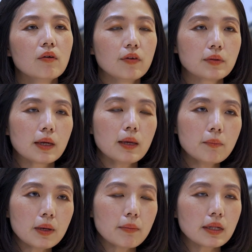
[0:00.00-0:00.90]
With the
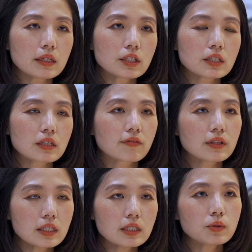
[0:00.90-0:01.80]
implementations of
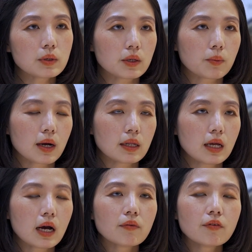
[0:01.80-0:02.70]
TC21,
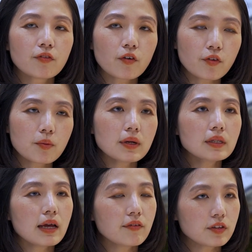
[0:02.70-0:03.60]
our
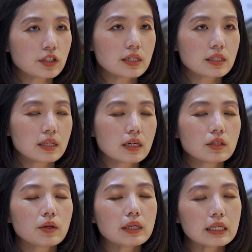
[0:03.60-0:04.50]
fulfillment efficiency
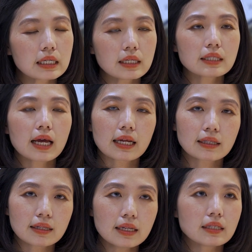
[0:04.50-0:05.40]
actually increased at
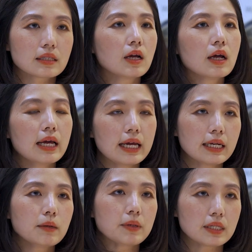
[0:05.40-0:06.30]
least
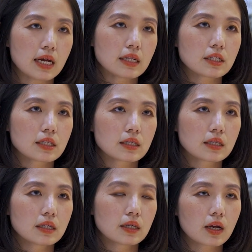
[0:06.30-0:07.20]
80%.
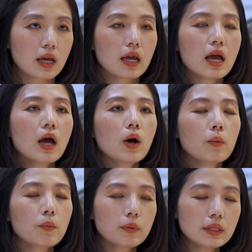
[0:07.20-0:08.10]
Okay,
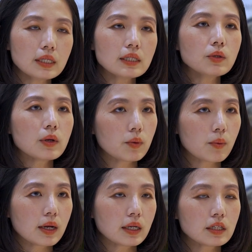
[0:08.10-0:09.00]

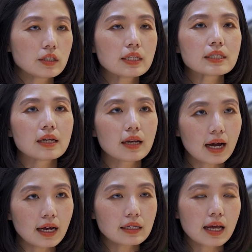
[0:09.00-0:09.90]
TC21 actually is
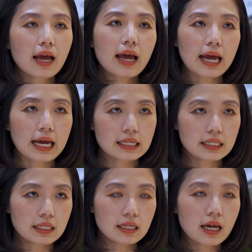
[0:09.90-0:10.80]
light,
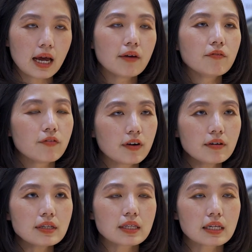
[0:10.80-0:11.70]
handy, and
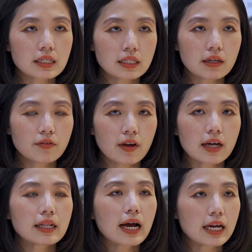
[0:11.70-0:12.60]
very sensitive
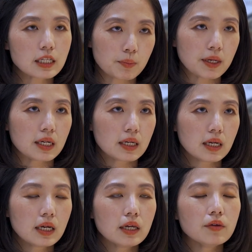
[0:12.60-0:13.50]
and high speed.
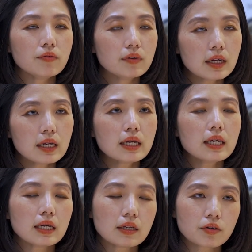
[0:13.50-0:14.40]
It
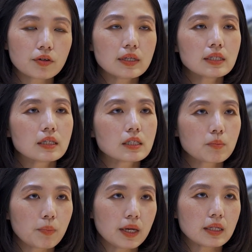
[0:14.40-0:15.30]
really increased the
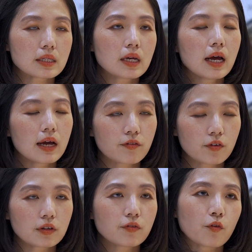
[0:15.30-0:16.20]
speed uh,
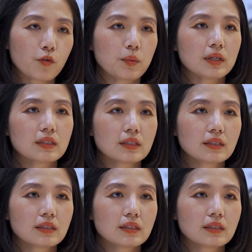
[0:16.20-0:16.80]
for the fulfillment.